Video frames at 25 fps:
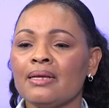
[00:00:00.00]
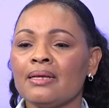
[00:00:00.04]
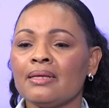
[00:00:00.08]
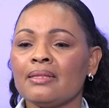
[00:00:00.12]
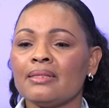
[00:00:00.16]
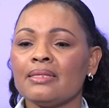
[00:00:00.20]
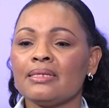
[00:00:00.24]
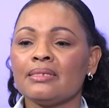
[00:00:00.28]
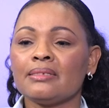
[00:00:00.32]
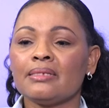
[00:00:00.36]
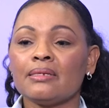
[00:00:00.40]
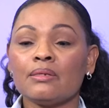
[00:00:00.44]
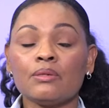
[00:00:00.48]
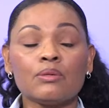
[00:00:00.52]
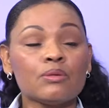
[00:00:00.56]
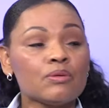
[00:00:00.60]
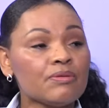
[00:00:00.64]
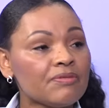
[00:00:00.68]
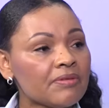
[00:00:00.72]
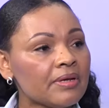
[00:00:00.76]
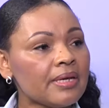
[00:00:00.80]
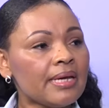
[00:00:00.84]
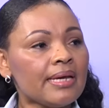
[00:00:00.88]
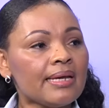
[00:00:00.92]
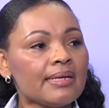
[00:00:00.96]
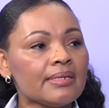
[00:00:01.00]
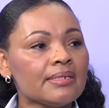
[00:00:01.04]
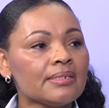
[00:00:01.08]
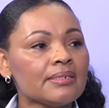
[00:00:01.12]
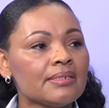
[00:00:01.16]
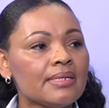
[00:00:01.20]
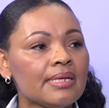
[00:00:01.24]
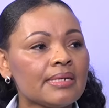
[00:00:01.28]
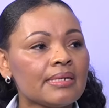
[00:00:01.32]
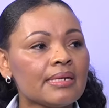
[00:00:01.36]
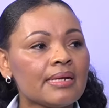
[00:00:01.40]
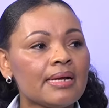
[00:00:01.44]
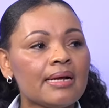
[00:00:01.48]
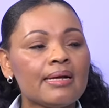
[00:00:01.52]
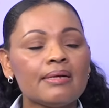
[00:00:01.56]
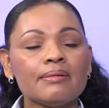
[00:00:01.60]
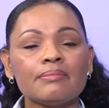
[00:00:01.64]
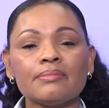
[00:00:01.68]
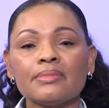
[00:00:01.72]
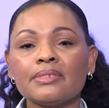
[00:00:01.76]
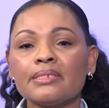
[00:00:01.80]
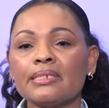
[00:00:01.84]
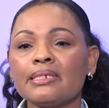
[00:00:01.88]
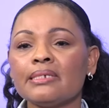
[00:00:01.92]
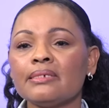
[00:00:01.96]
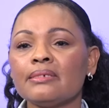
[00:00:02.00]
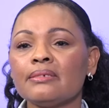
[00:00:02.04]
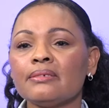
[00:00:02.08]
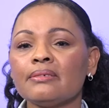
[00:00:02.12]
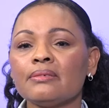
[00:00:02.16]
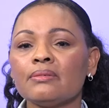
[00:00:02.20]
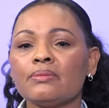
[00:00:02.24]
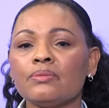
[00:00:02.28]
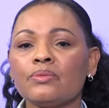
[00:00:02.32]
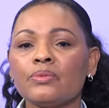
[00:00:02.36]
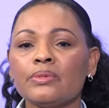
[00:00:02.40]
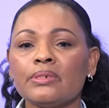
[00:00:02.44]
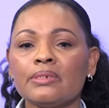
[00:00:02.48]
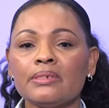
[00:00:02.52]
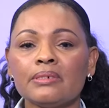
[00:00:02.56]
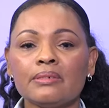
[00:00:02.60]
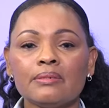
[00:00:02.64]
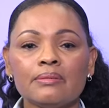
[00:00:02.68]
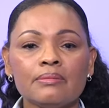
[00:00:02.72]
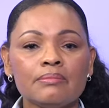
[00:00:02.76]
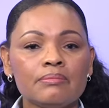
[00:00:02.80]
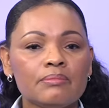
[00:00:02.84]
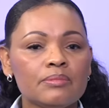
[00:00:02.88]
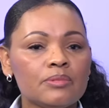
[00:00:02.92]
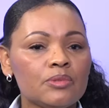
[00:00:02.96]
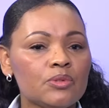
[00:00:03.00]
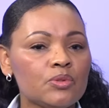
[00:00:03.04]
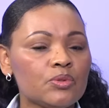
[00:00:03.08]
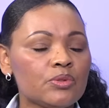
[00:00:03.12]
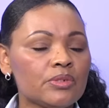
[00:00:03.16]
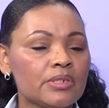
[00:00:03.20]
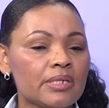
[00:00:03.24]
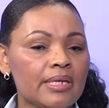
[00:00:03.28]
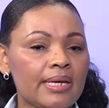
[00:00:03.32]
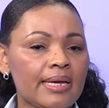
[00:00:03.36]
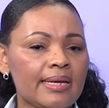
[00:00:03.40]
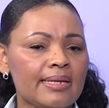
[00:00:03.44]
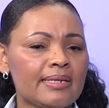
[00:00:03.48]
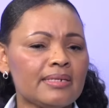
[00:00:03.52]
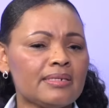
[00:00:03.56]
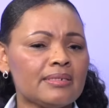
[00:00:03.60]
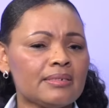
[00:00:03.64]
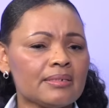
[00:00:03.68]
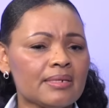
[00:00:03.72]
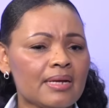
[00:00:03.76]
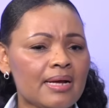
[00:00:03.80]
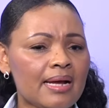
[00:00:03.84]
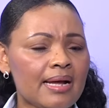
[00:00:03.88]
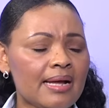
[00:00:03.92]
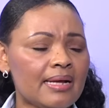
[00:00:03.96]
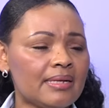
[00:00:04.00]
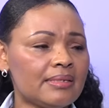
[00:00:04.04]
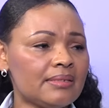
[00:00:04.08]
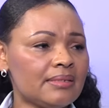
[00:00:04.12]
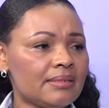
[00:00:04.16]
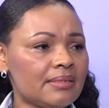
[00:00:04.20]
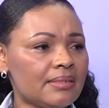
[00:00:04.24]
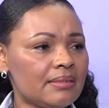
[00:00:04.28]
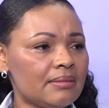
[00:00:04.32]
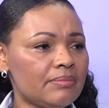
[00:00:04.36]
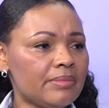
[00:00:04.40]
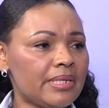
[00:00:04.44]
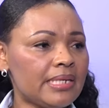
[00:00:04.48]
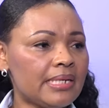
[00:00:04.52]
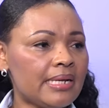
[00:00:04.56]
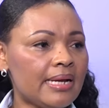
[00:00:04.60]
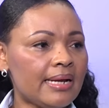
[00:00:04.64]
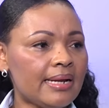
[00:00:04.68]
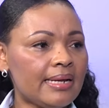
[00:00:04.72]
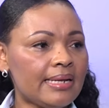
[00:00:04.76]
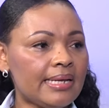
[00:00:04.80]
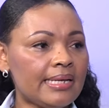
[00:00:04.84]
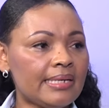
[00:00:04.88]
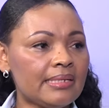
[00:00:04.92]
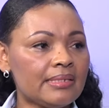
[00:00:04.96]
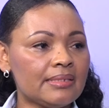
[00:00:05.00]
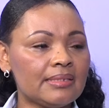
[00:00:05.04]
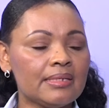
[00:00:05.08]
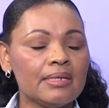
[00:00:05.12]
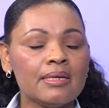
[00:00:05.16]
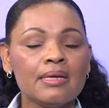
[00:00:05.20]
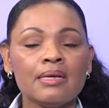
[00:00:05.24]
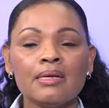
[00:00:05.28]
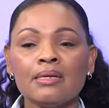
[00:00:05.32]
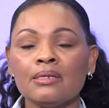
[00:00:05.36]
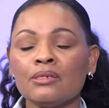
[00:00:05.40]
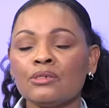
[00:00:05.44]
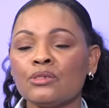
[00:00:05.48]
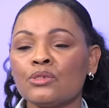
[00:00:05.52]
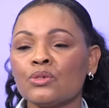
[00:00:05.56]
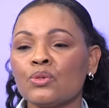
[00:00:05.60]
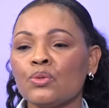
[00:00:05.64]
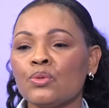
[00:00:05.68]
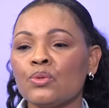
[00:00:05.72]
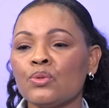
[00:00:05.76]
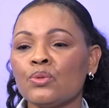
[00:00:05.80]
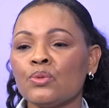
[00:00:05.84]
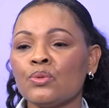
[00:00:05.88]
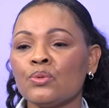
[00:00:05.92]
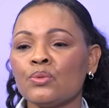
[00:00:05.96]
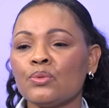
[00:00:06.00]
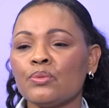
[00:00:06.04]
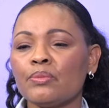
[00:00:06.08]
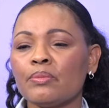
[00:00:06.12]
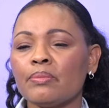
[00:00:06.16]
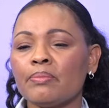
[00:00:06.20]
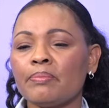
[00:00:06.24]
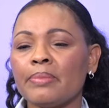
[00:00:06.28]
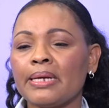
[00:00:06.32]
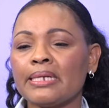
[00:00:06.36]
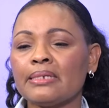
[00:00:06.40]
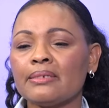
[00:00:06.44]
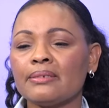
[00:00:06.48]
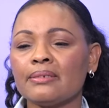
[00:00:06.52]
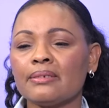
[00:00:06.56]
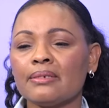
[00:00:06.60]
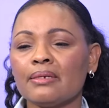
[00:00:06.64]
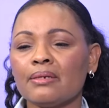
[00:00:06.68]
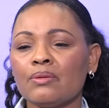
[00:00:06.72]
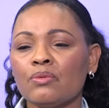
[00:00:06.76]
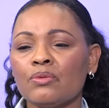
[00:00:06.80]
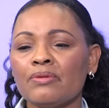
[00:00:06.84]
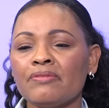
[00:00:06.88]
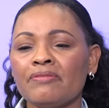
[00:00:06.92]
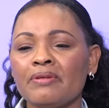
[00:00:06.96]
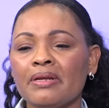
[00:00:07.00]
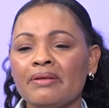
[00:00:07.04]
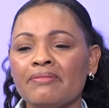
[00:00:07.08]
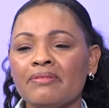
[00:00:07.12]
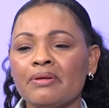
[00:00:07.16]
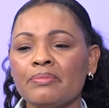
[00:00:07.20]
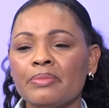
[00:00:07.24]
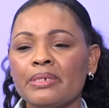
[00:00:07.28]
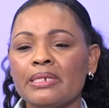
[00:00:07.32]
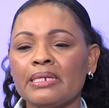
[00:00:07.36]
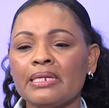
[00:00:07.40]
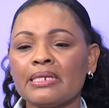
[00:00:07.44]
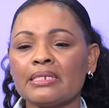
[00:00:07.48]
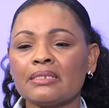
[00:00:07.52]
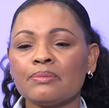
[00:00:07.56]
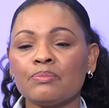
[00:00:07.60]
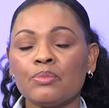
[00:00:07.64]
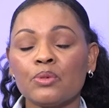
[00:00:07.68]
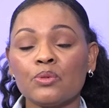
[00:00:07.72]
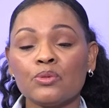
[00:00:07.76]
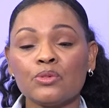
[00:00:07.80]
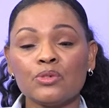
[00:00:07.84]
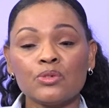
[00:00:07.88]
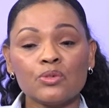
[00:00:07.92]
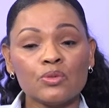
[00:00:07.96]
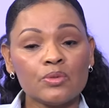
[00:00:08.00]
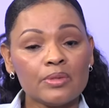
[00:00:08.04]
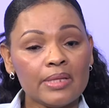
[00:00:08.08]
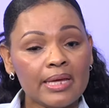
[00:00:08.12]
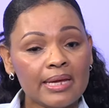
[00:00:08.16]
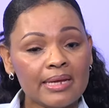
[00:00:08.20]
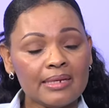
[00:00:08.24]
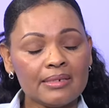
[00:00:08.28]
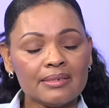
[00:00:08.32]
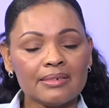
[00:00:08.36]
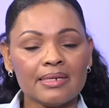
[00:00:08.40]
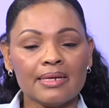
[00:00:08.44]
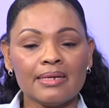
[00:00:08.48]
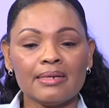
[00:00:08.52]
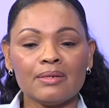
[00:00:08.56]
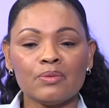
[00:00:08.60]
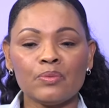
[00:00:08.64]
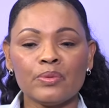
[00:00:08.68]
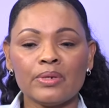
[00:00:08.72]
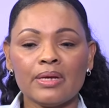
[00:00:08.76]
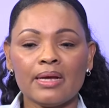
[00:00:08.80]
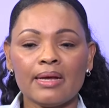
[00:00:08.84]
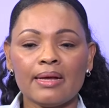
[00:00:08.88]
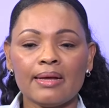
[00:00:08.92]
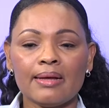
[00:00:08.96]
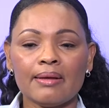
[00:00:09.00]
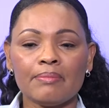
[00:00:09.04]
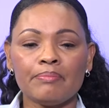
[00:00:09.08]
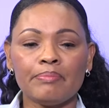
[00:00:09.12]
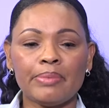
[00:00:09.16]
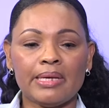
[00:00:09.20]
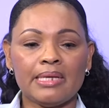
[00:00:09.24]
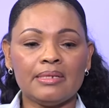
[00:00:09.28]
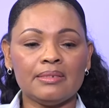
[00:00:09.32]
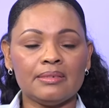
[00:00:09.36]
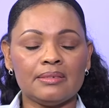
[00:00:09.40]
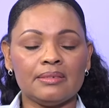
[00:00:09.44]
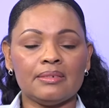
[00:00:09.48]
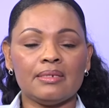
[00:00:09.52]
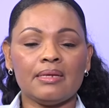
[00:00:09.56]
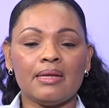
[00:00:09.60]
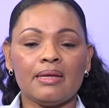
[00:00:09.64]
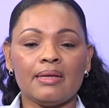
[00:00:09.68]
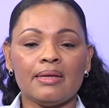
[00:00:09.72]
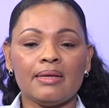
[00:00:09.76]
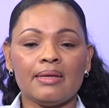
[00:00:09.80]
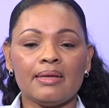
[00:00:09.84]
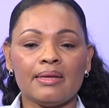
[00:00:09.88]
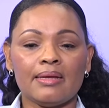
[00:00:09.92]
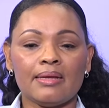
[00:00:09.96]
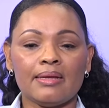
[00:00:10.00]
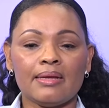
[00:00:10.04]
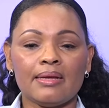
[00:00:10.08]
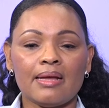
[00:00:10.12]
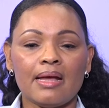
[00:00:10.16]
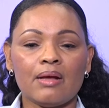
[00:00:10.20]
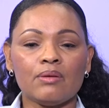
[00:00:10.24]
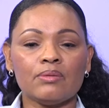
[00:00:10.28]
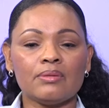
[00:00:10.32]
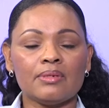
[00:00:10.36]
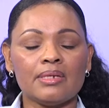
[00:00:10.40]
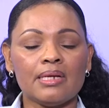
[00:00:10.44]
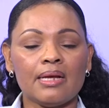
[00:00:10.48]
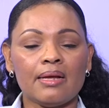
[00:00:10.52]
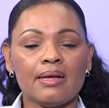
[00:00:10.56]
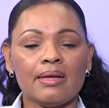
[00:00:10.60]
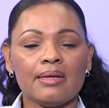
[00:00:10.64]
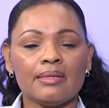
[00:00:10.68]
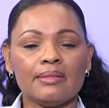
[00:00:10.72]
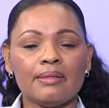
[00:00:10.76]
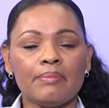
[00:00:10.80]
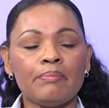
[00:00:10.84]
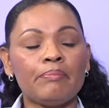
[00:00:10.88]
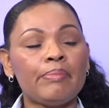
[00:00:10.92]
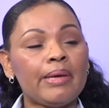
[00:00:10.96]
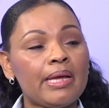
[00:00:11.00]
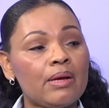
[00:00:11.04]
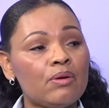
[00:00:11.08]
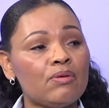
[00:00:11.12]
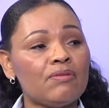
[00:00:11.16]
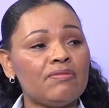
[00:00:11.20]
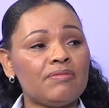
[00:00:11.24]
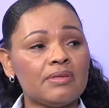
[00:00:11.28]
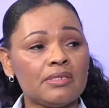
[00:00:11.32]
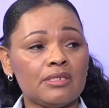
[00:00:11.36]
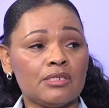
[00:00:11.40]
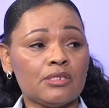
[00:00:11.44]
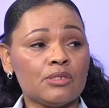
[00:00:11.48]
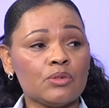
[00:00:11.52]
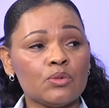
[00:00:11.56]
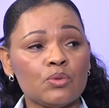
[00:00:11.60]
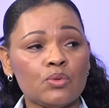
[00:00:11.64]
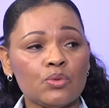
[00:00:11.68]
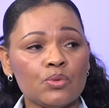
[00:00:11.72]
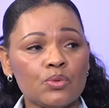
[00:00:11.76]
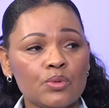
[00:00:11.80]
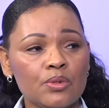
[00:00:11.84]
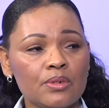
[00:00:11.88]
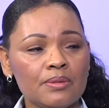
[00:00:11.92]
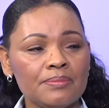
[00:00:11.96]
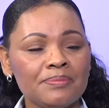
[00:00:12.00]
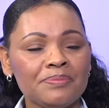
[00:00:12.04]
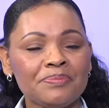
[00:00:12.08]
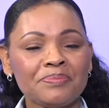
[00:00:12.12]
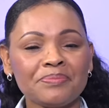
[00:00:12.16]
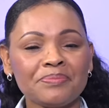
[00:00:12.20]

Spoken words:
There's a lot of cash that comes in. We use cash cards and medical aids. So, but we've never been exposed to that. And we are based out at the back of a school.